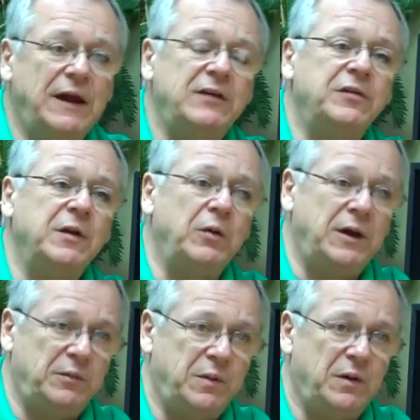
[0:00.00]
That's the
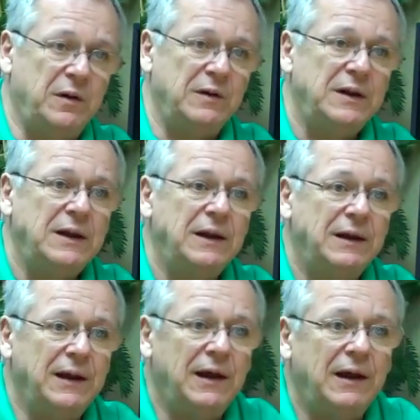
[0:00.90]
grant part.
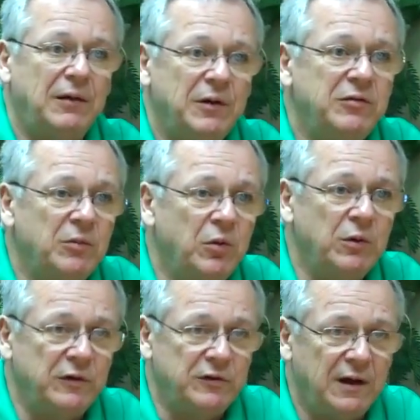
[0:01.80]
Now, I'm even
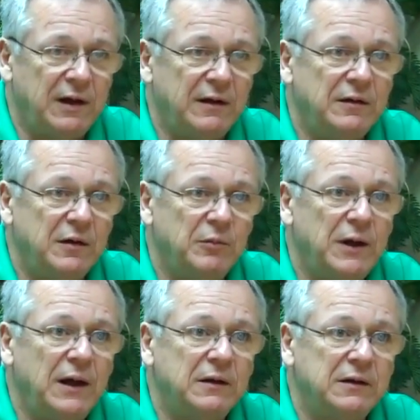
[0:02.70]
more excited
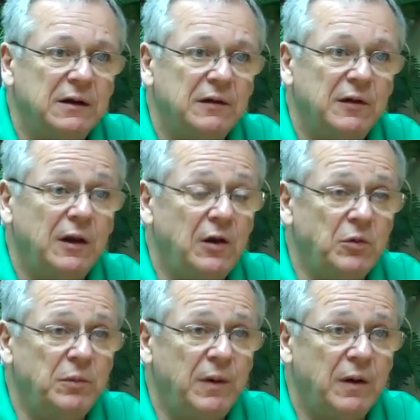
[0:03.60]
about the
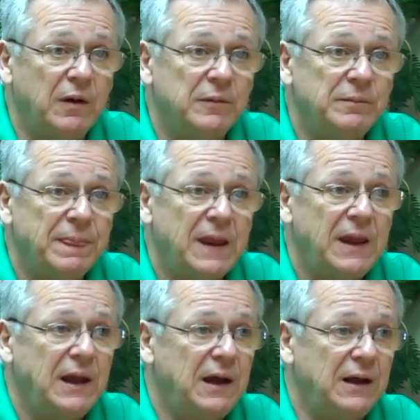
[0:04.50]
loan part.
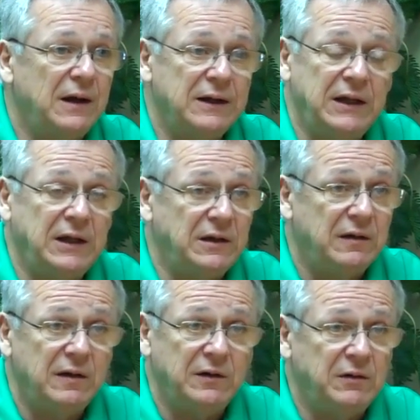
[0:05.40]
Again,
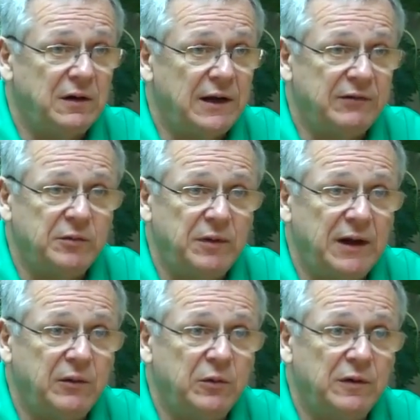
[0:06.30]
they do not have to
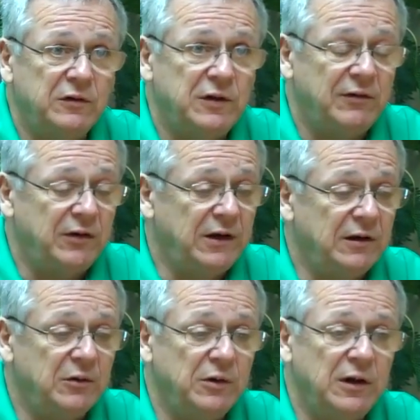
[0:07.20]
bank with us, have any
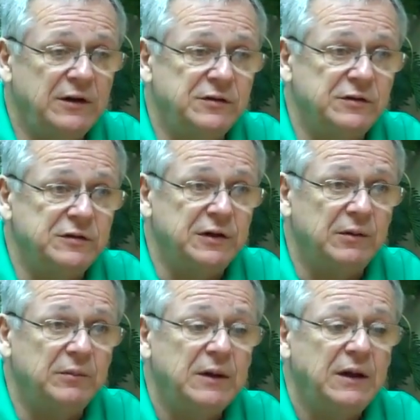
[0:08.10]
other
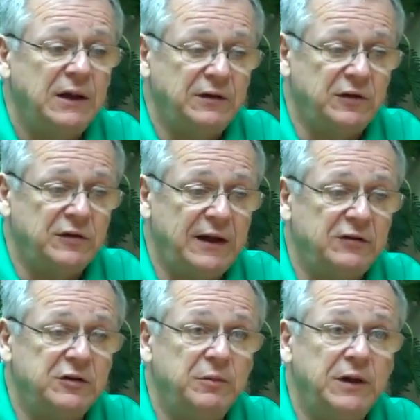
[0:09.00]
relationship. It just
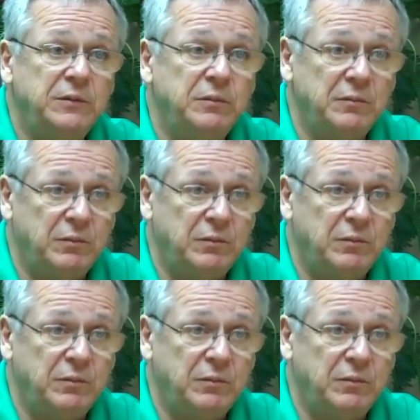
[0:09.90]
has to be